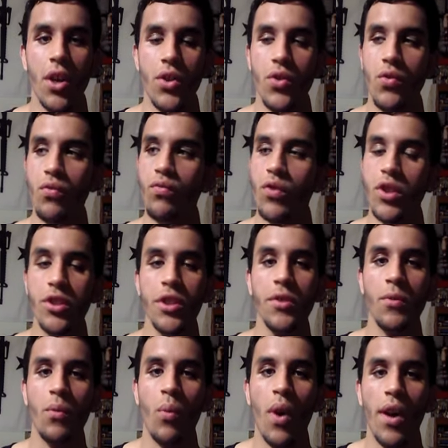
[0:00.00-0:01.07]
You
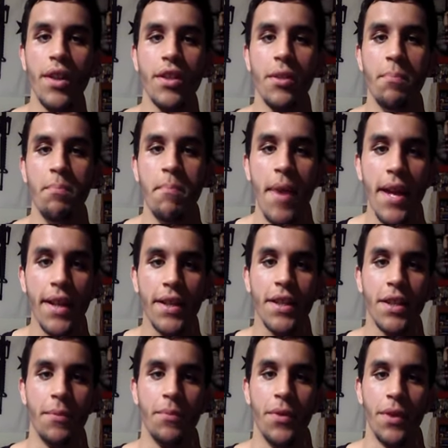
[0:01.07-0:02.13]
really want to make
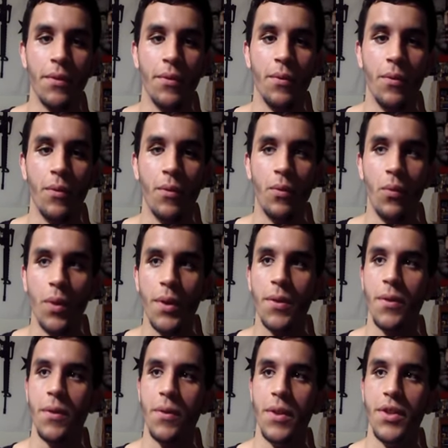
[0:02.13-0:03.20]
something
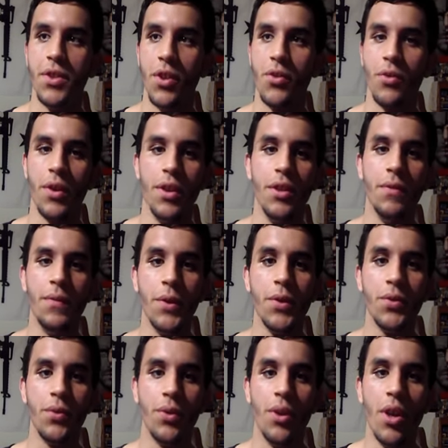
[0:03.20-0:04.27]
with this other
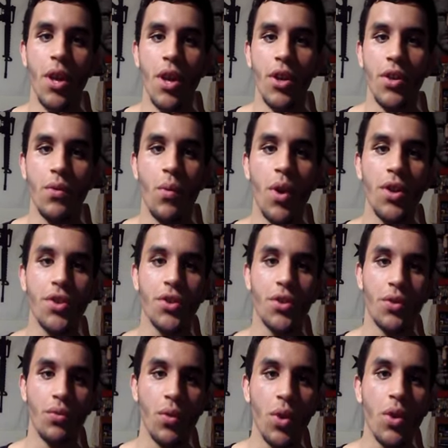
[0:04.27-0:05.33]
individual. You want to
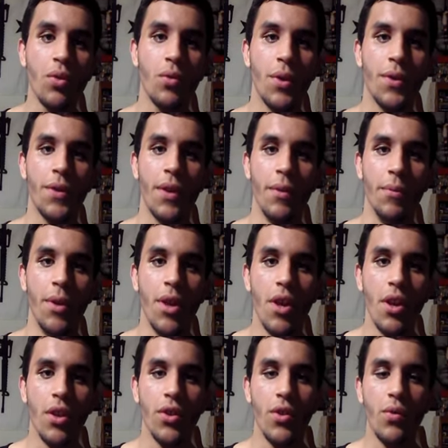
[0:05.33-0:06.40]
grow with them.
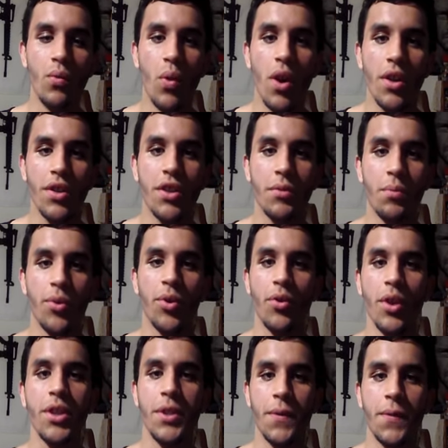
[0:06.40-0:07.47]
You want to
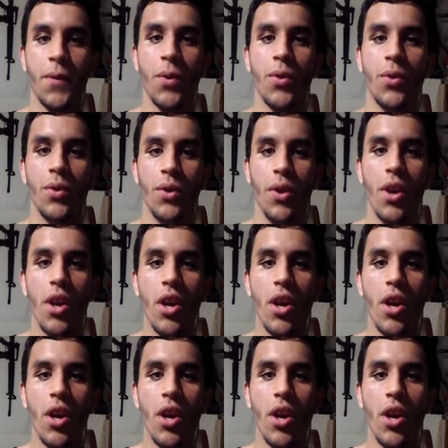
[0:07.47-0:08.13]
progress further.